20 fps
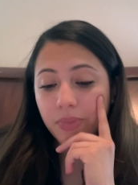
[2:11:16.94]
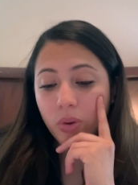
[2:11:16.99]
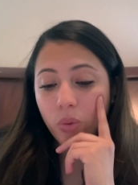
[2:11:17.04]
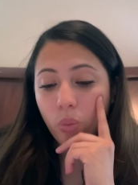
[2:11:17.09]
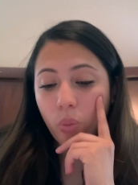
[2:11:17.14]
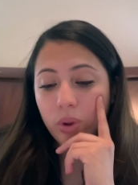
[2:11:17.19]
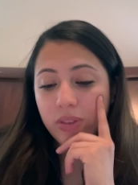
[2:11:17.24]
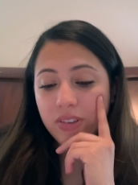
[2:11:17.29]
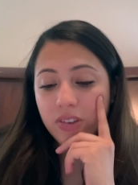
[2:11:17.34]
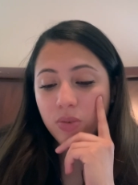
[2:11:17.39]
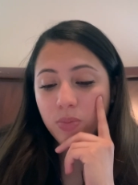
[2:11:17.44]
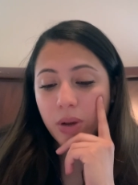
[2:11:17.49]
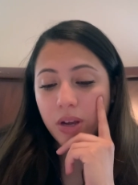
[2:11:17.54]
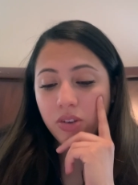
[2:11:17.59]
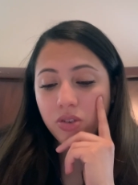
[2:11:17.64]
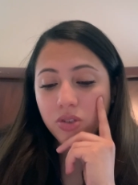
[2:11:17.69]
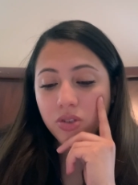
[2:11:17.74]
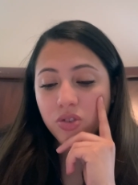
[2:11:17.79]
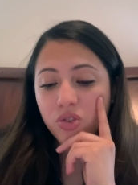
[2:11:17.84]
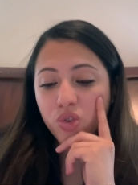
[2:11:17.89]
With these
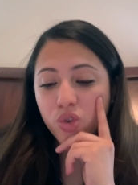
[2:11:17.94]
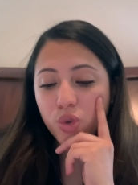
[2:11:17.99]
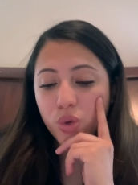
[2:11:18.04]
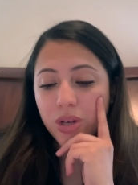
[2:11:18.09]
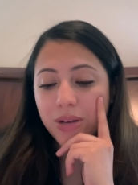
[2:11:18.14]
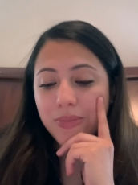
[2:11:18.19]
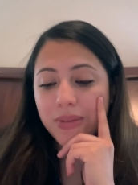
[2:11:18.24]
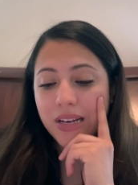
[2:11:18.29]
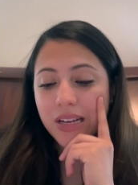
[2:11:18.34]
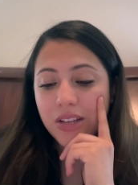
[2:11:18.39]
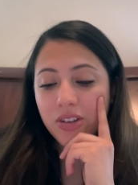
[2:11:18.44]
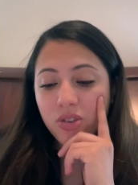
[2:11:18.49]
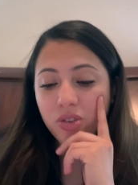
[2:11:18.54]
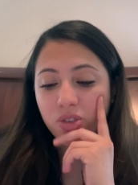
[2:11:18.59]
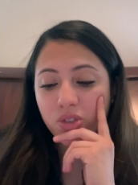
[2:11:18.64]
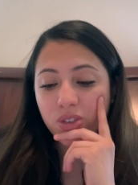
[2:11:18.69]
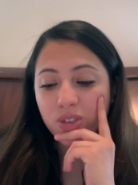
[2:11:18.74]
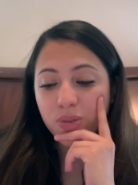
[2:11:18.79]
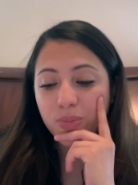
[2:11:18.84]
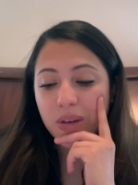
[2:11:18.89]
patients, treatment is
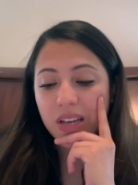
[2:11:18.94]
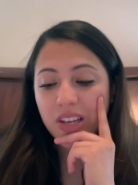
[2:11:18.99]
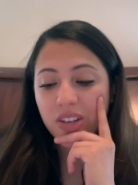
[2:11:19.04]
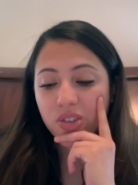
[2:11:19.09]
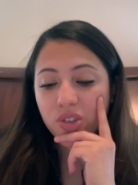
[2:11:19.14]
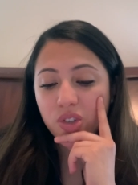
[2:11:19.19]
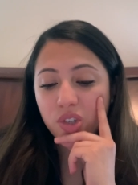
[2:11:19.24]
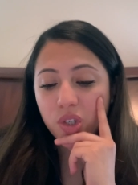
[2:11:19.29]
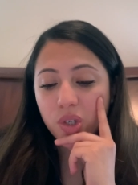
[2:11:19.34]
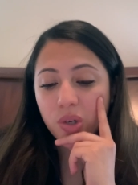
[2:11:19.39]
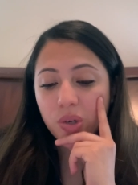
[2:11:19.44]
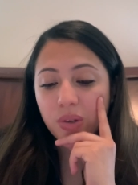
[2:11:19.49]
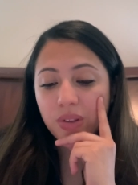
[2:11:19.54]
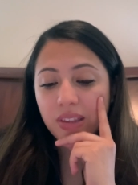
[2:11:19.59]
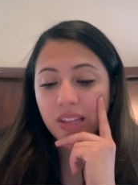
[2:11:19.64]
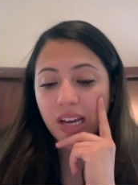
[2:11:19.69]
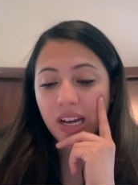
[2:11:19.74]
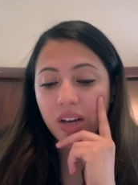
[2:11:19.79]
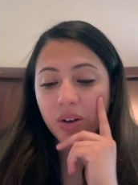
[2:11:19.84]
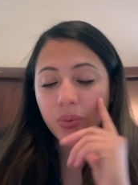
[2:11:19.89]
just making sure
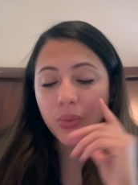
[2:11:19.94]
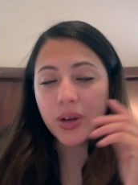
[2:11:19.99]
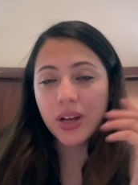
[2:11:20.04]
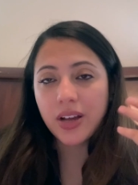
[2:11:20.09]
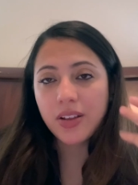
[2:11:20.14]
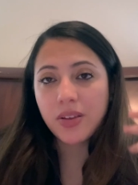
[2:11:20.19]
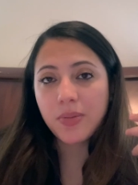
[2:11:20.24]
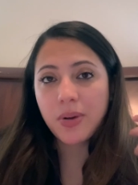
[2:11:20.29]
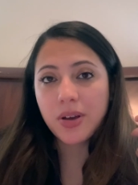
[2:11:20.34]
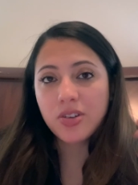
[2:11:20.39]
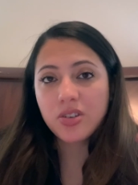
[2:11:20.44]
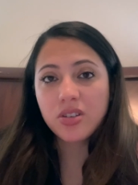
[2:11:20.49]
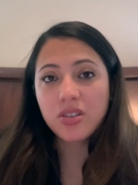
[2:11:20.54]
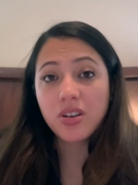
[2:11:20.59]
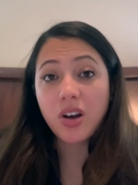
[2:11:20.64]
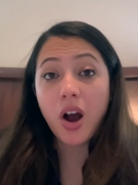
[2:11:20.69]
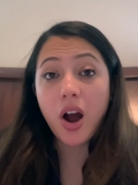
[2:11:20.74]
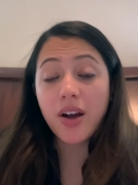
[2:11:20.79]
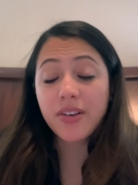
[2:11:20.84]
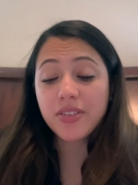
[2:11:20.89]
that we get the patient to
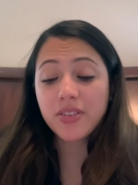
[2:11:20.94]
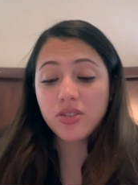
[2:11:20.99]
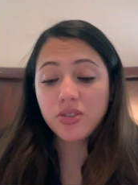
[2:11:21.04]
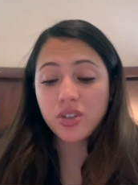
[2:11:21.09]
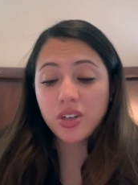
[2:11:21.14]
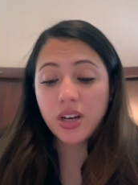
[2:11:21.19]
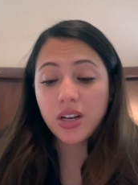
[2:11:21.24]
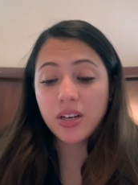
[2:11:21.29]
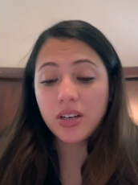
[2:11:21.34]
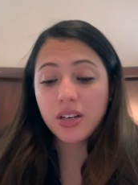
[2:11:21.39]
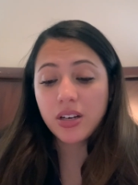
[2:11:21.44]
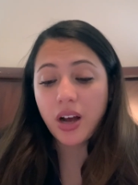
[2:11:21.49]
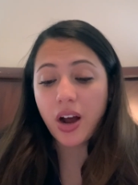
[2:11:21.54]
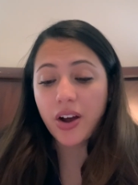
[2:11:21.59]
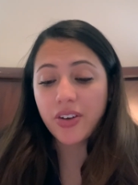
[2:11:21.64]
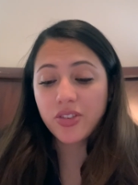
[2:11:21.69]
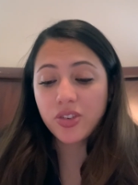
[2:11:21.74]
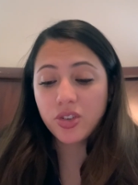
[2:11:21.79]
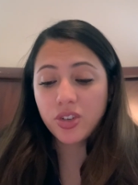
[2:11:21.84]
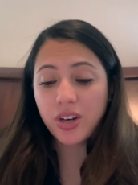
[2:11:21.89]

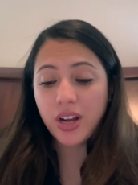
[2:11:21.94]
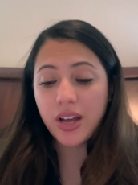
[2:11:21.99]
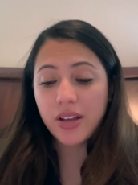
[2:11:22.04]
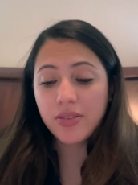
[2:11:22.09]
oxygenate.